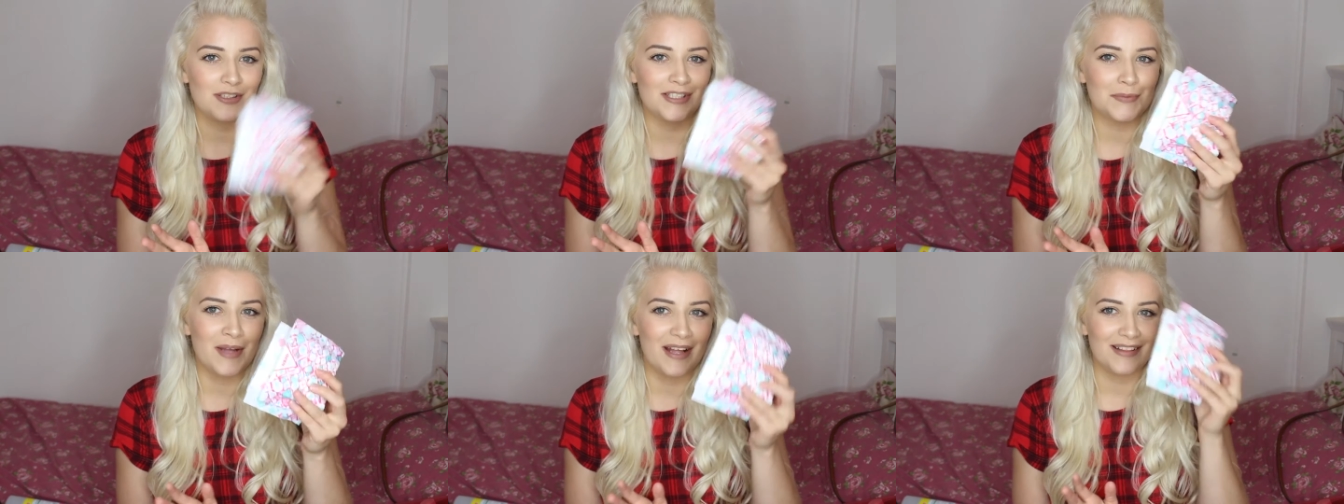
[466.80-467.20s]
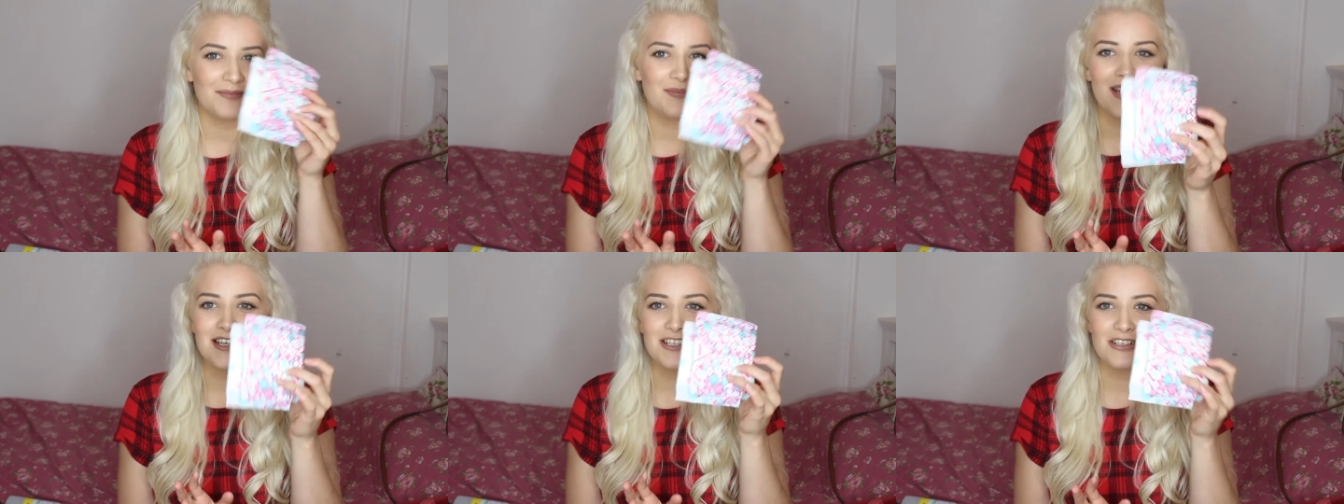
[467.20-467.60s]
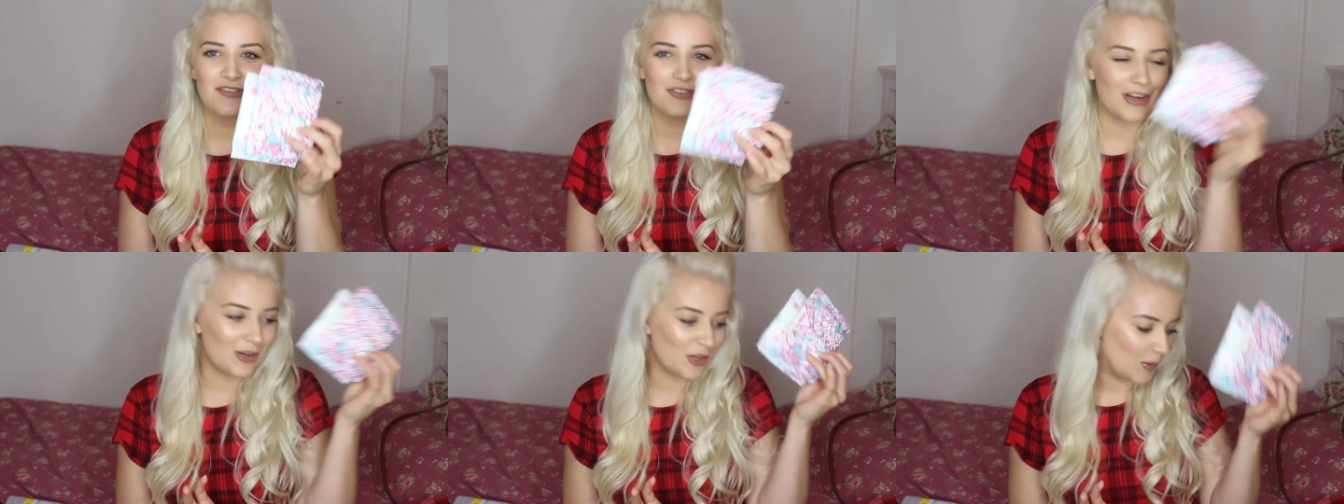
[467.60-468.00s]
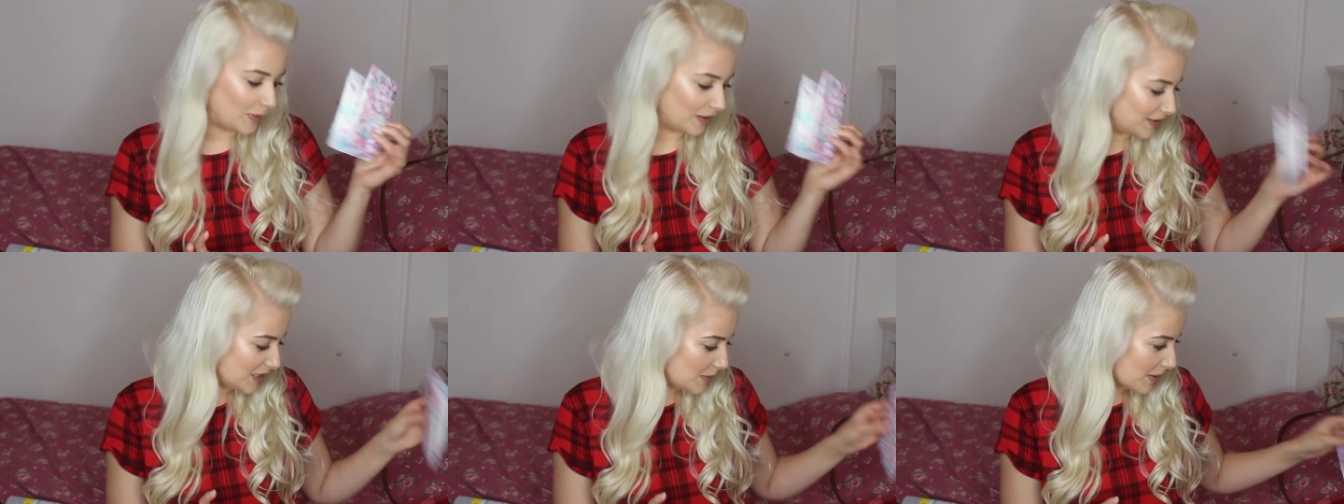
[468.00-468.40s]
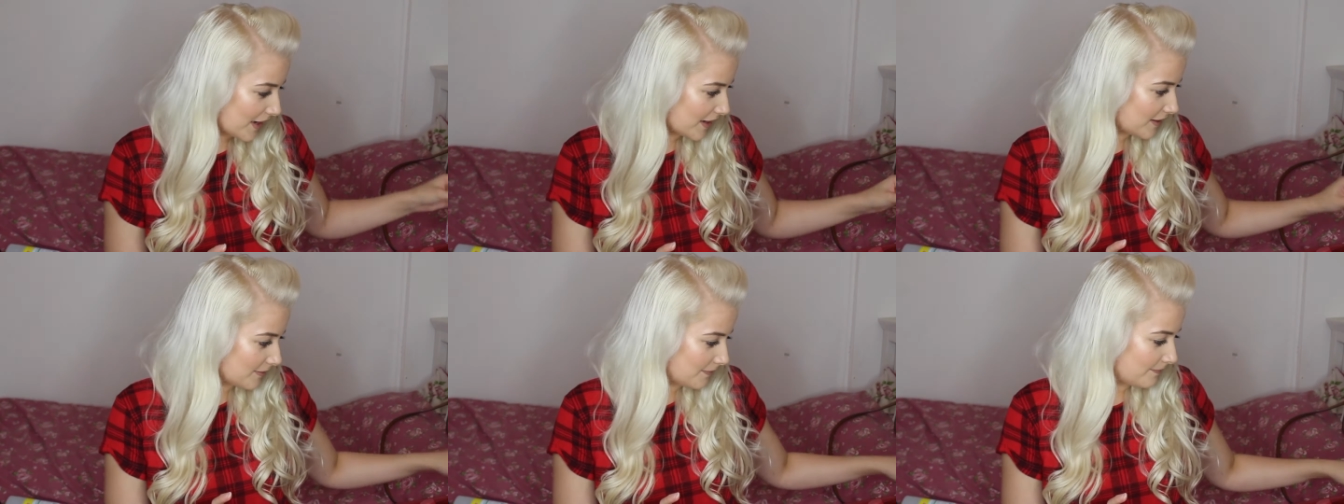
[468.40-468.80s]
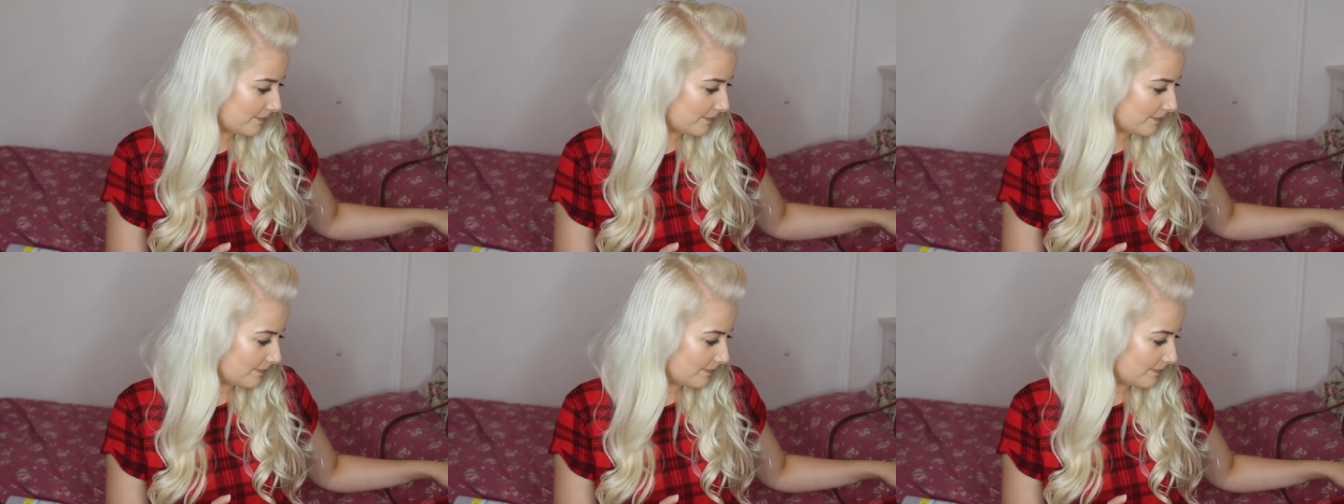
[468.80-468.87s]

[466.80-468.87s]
one as well, make sure you've got a couple in your bag.